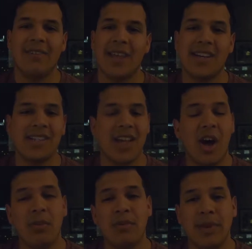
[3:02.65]
that doesn't
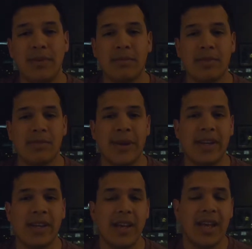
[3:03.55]
help you meet minimum
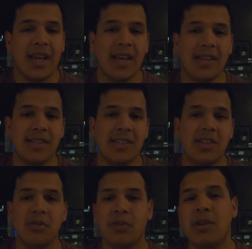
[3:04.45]
spend, is
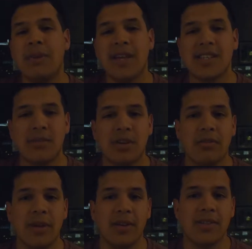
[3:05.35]
to prepay some of your
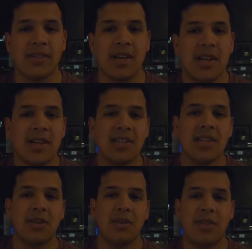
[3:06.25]
bills.
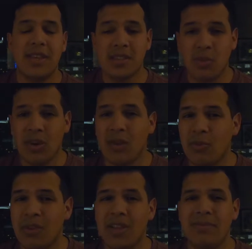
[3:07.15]
So this wouldn't
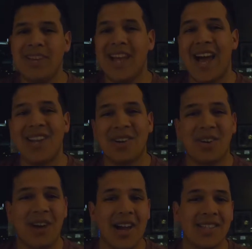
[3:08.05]
really be
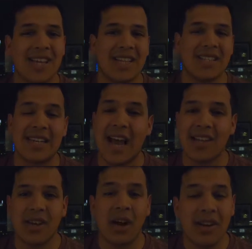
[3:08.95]
categorized as
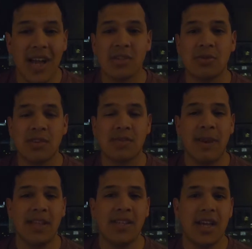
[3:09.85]
unnatural
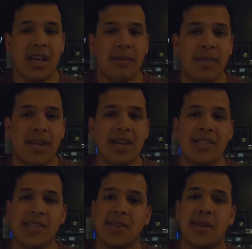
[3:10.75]
spend because
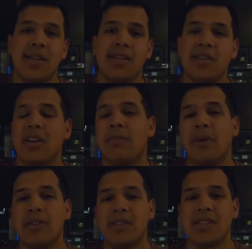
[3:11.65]
these are things that you're gonna
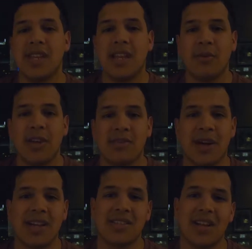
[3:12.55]
purchase anyways,
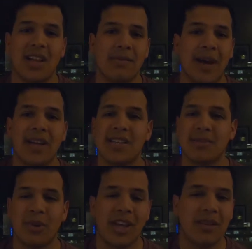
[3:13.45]
right? It's not like buying
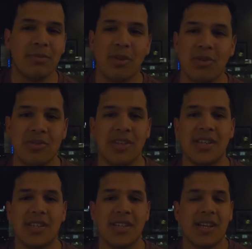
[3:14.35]
some random
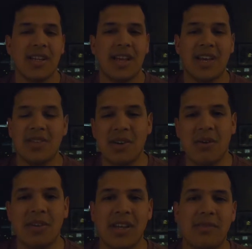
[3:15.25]
groceries that you
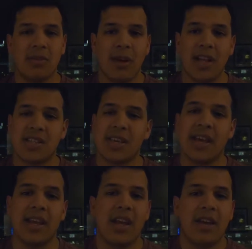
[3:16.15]
don't need, right? It's
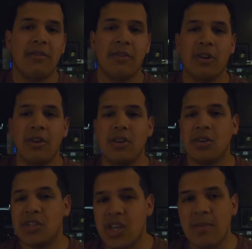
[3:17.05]
like for
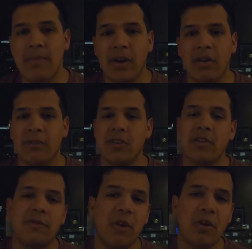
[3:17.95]
your gym bill, for your
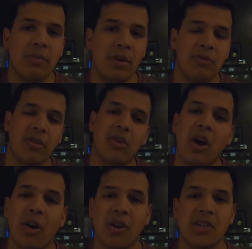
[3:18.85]
phone bill, for
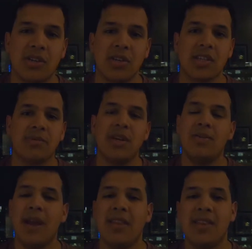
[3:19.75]
car insurance,
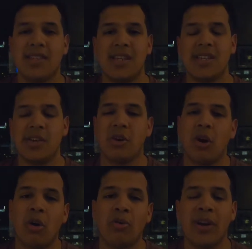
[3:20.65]
prepaying these things that you're
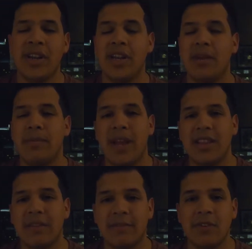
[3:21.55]
already gonna pay in
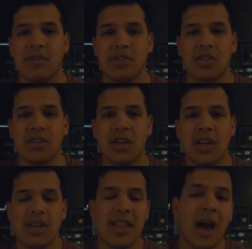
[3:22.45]
the future.
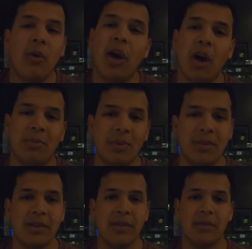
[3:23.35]
That will help you
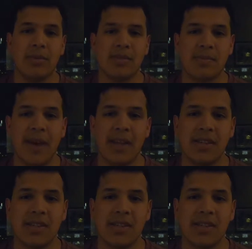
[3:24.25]
meet minimum spend.